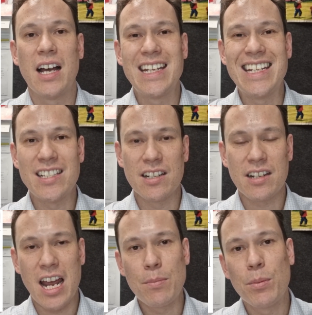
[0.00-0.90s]
Is it
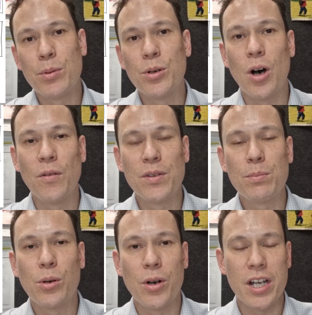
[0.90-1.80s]
capable of
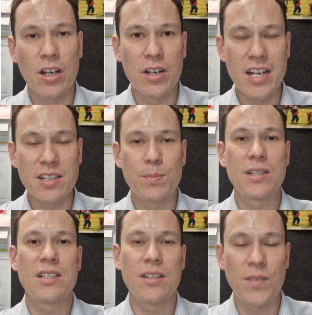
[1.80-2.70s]
deploying on a
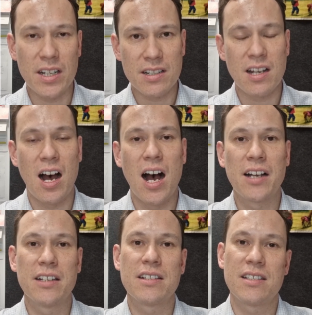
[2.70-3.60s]
specific
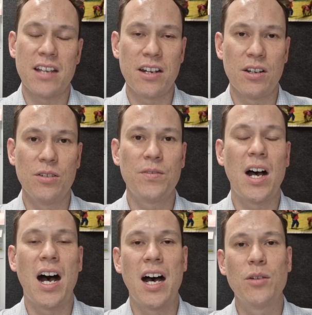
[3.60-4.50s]
target set of
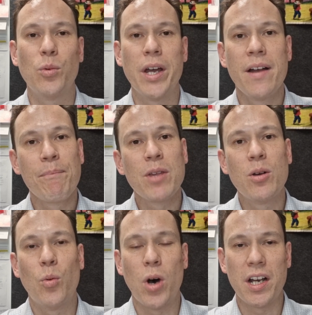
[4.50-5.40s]
hardware?
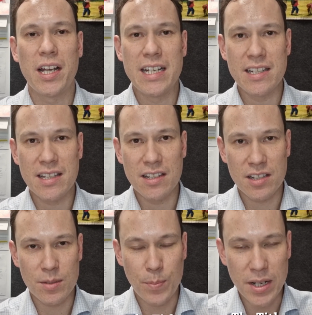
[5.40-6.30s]
What is the
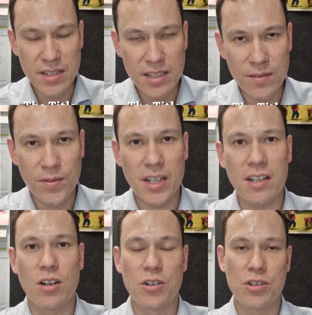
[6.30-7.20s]

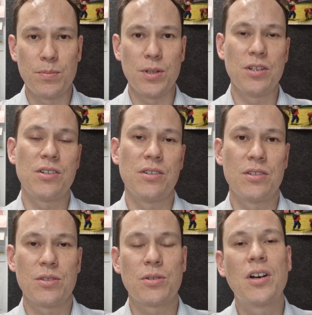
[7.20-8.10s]
specific
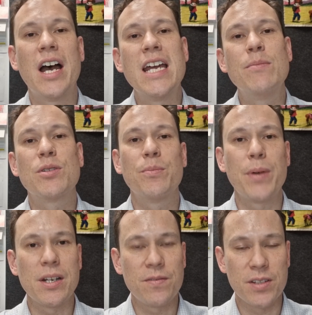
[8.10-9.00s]
contributions or claims or
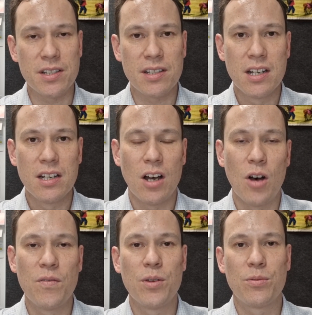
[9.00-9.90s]
benefits
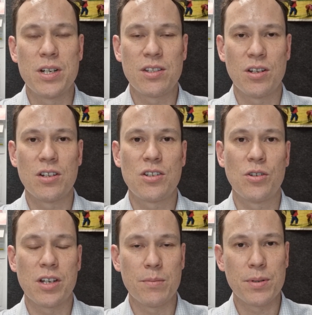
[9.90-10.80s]
of the research
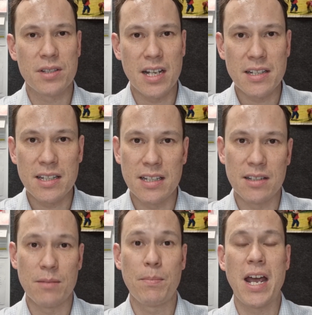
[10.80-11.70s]
you're going to present
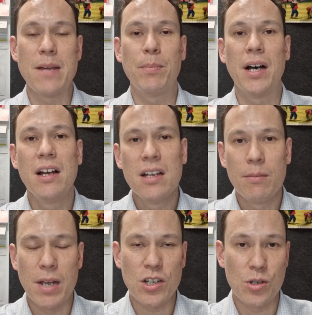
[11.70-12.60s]
in the paper?
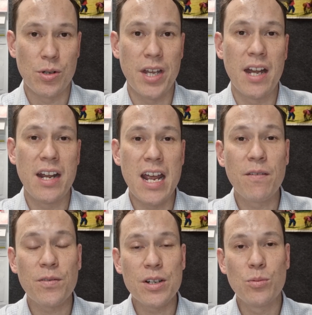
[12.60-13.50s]
Make sure that
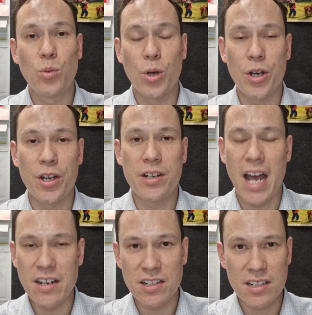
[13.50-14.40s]
every word,
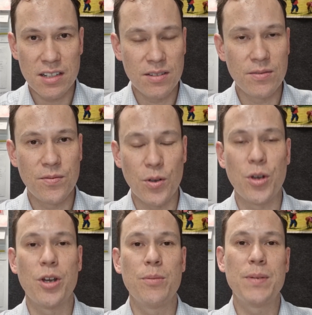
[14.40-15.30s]
adjective,
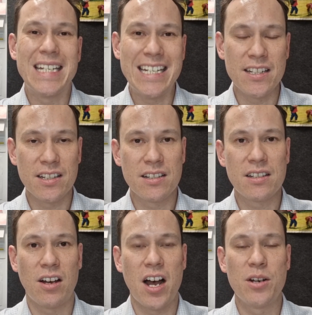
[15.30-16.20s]
verb in the
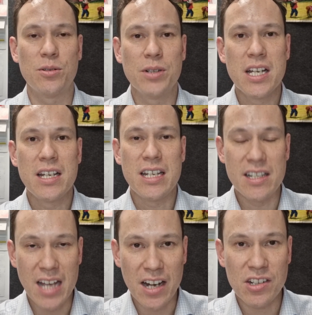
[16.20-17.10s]
title
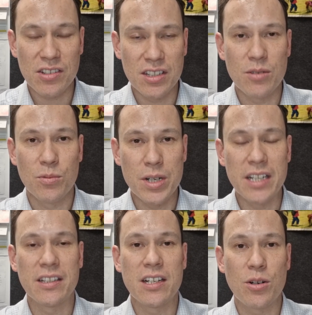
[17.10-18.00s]
is actually
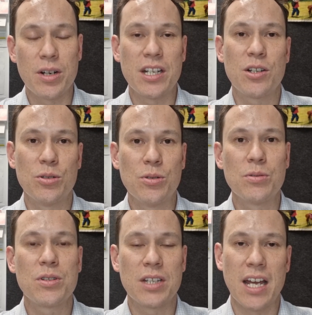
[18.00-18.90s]
really
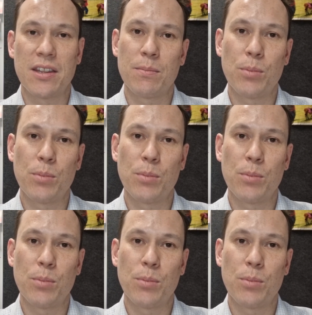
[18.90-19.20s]
critical to get the